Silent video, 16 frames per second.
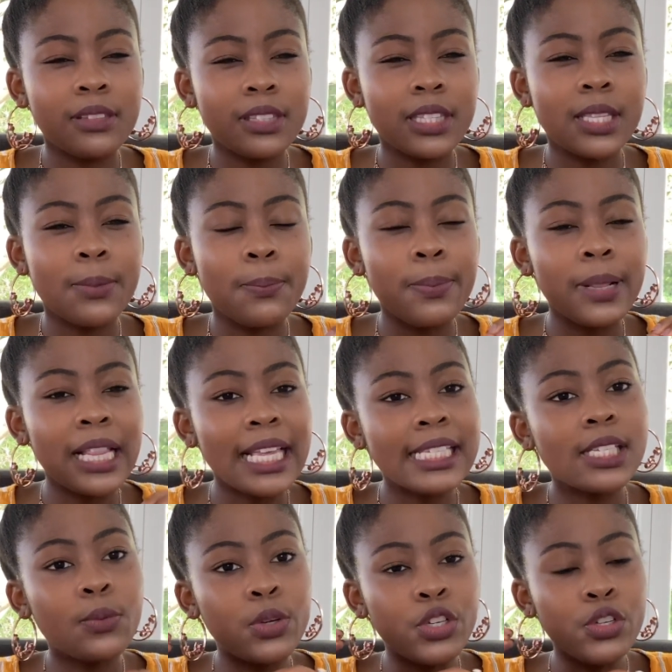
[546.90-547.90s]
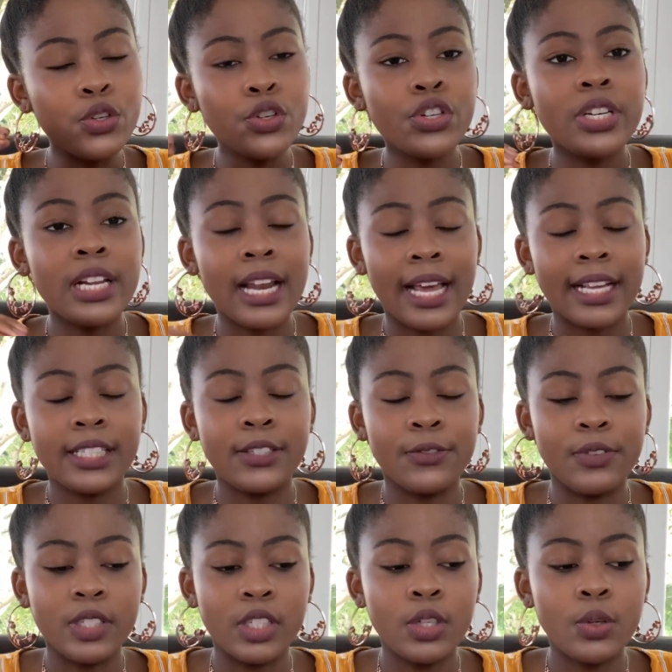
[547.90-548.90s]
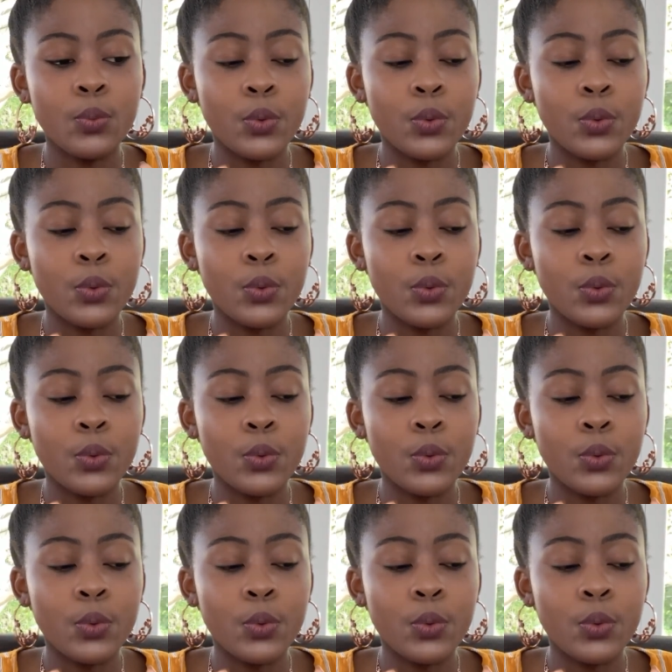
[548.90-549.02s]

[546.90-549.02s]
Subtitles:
The place that we usually like to visit